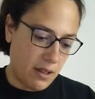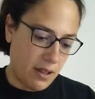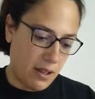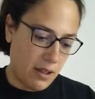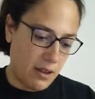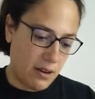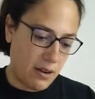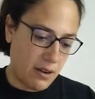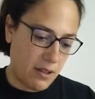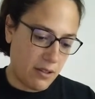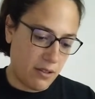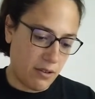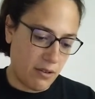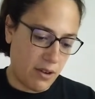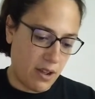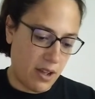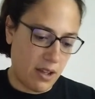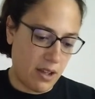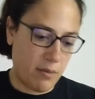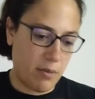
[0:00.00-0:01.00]
another
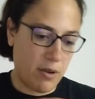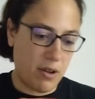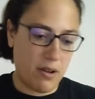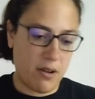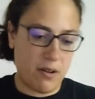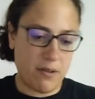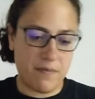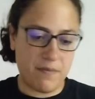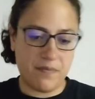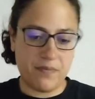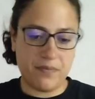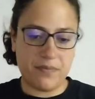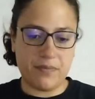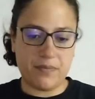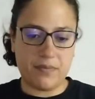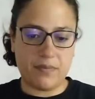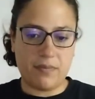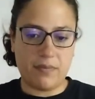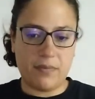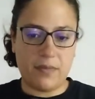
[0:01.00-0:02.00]
eyeball.
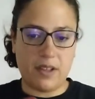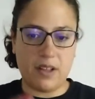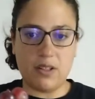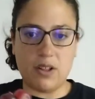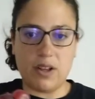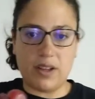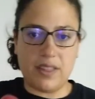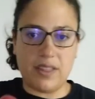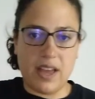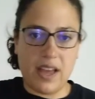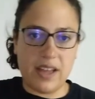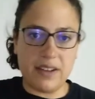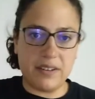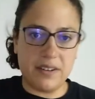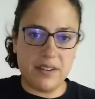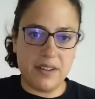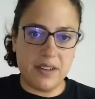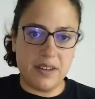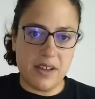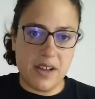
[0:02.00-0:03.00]
Look at that.
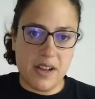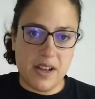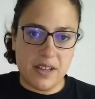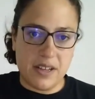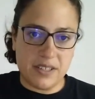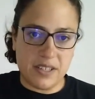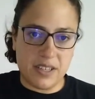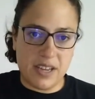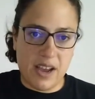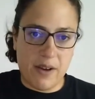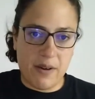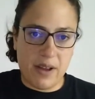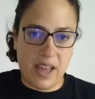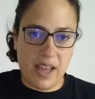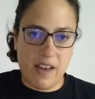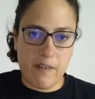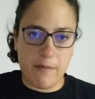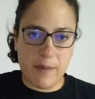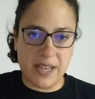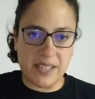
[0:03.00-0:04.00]
So now I
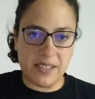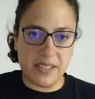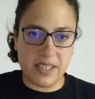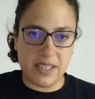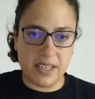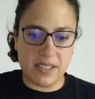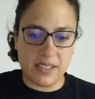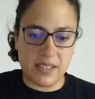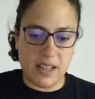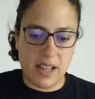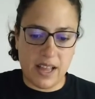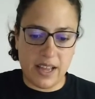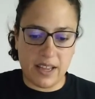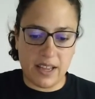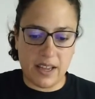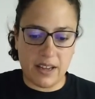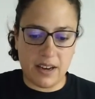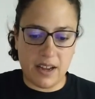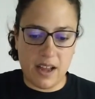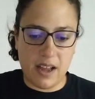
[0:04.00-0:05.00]
have my
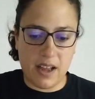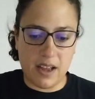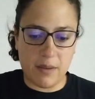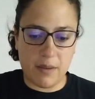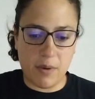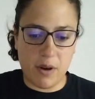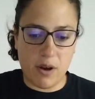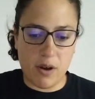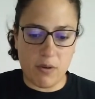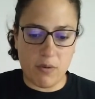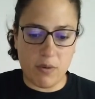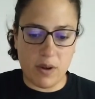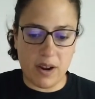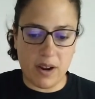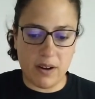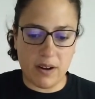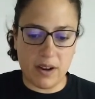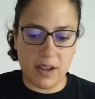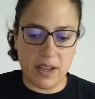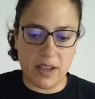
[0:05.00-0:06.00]
6-legged eyeball
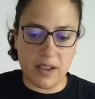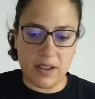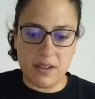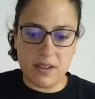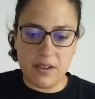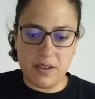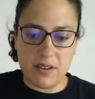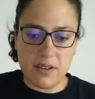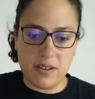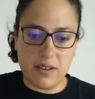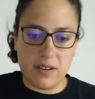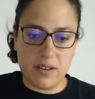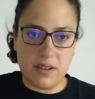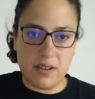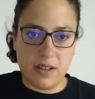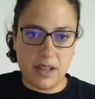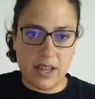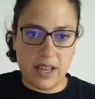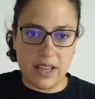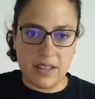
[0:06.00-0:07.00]
wearing
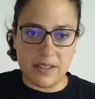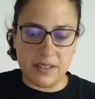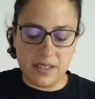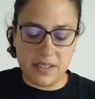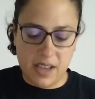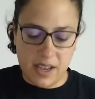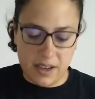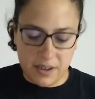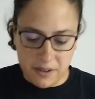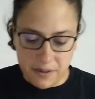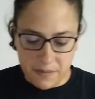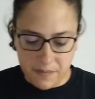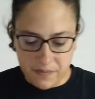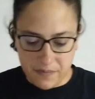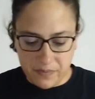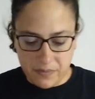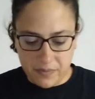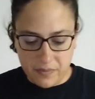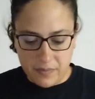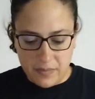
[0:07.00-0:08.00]
insect.
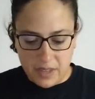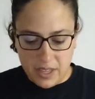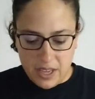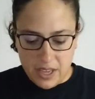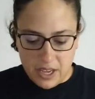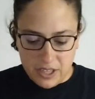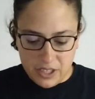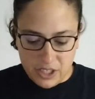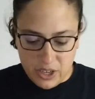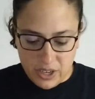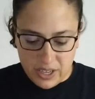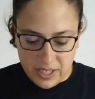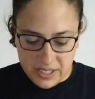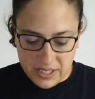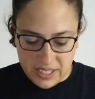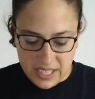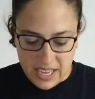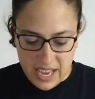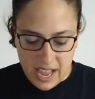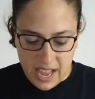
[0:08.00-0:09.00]
So you can
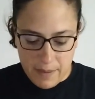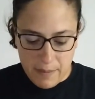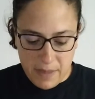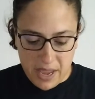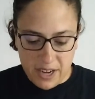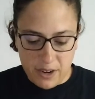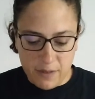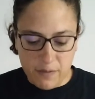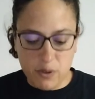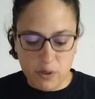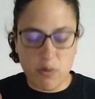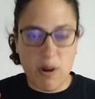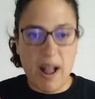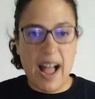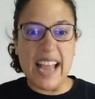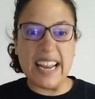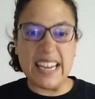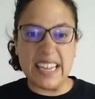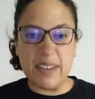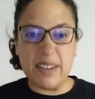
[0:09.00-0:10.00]
see I made a
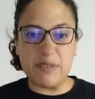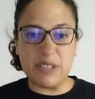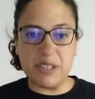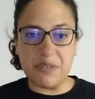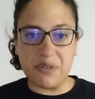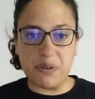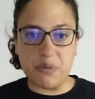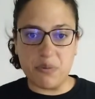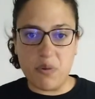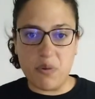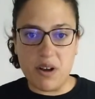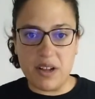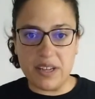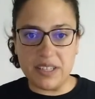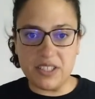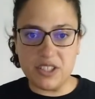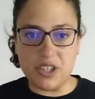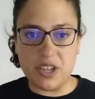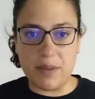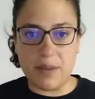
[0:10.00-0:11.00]
variety of different
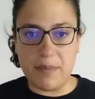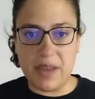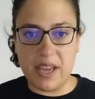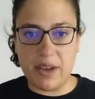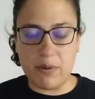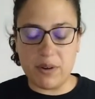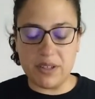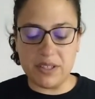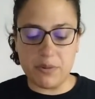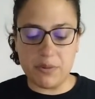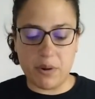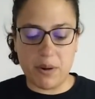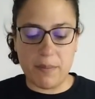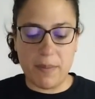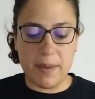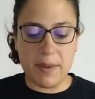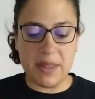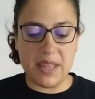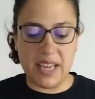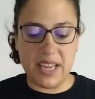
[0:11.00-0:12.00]
ones. You can make ones where
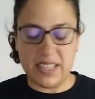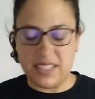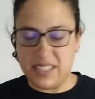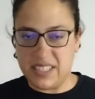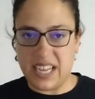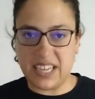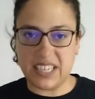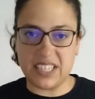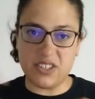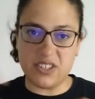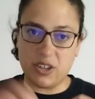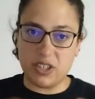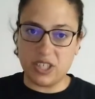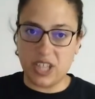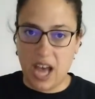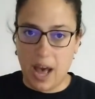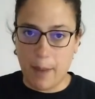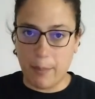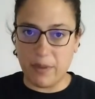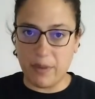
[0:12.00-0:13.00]
maybe the insect is on
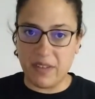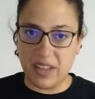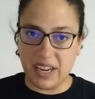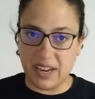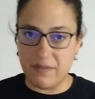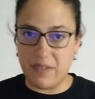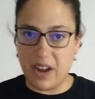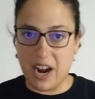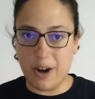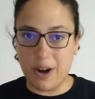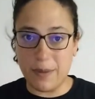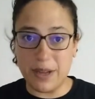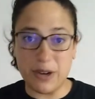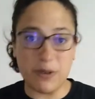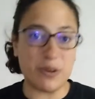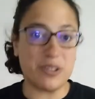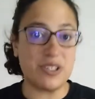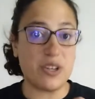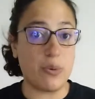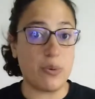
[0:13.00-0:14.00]
top of an environment
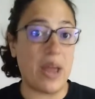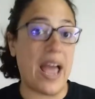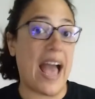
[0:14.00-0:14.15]
or its own